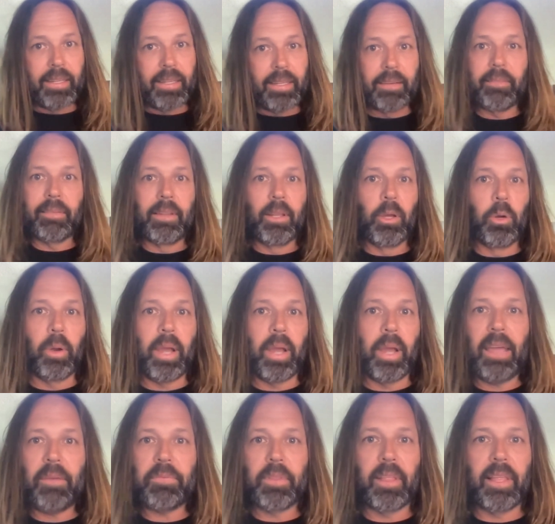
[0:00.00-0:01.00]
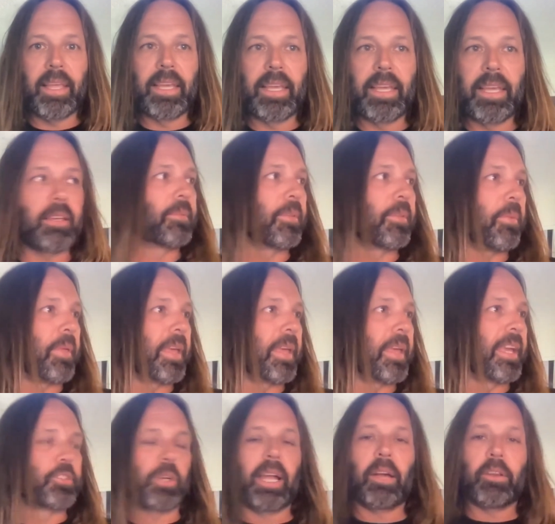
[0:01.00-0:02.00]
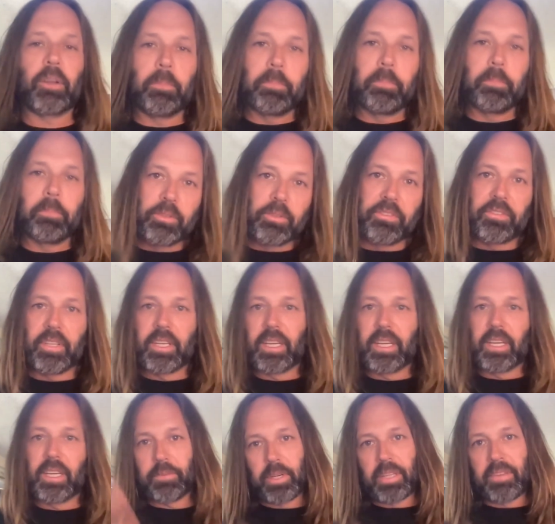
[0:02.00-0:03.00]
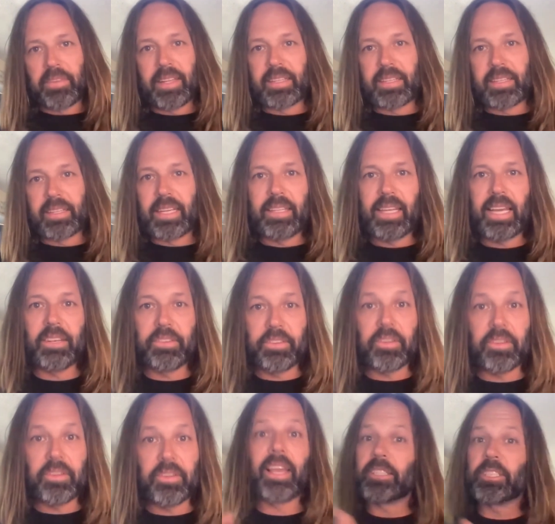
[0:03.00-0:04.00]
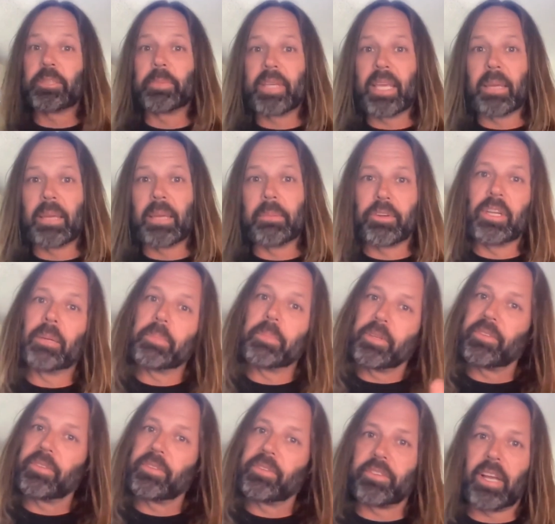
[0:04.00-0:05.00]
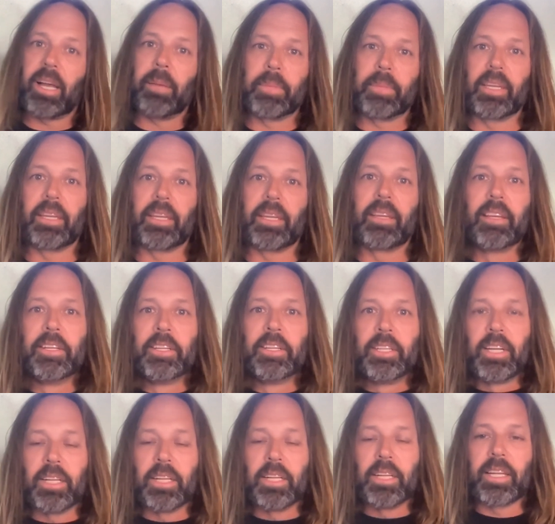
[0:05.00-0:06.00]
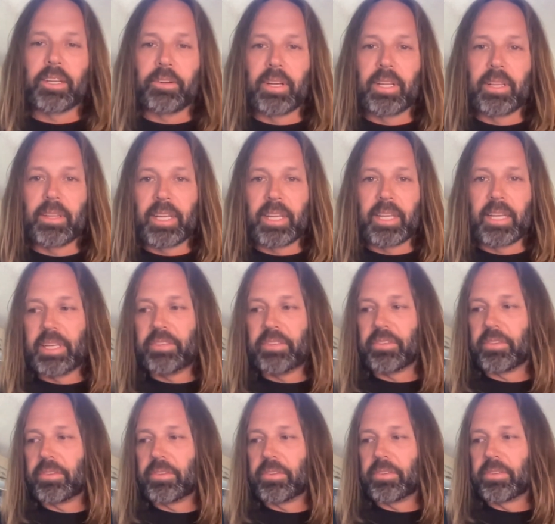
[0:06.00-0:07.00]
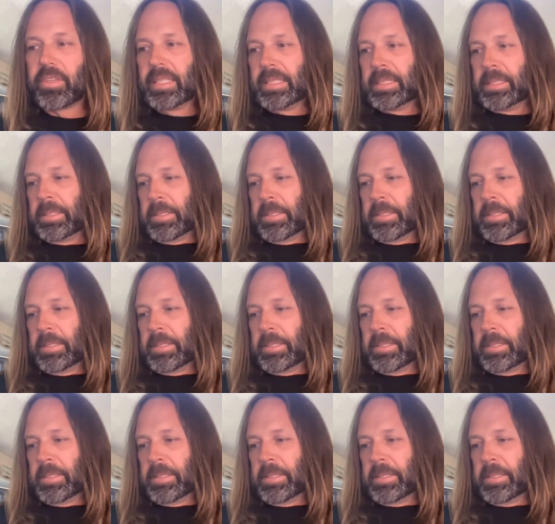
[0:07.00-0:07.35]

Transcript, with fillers: I didn't know half the like things or how to build stuff or anything like that until I actually became a grip because that taught me a lot of great life lessons.